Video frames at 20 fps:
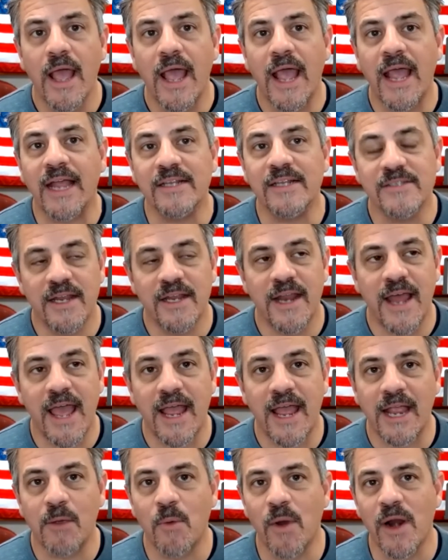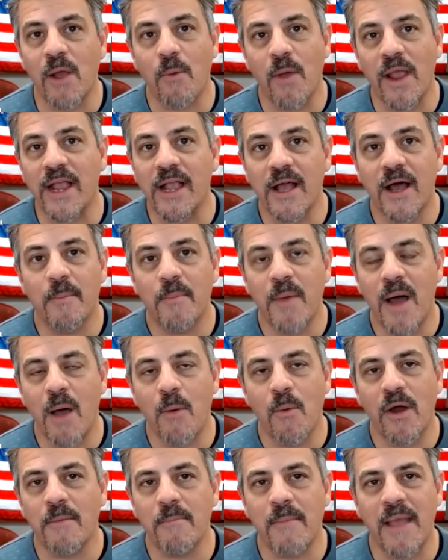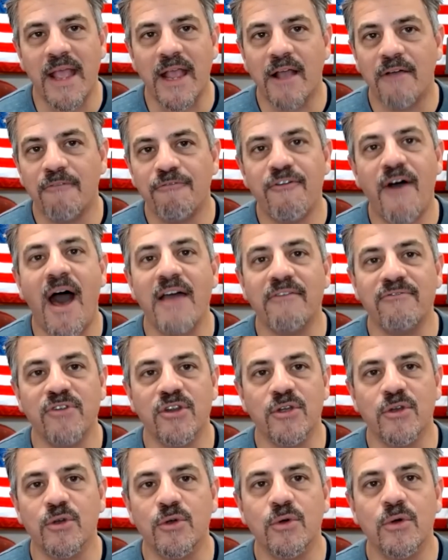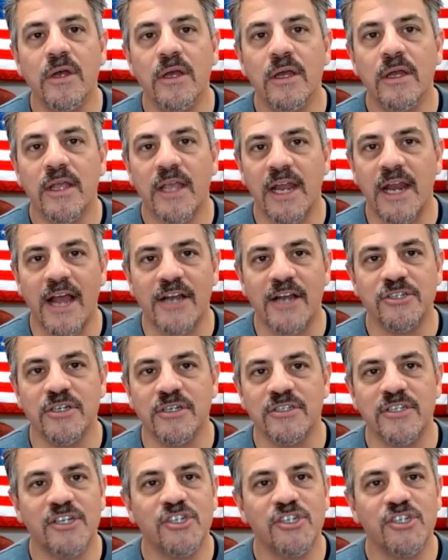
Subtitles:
Hey, today when I wake up, I want to make 5 new connections.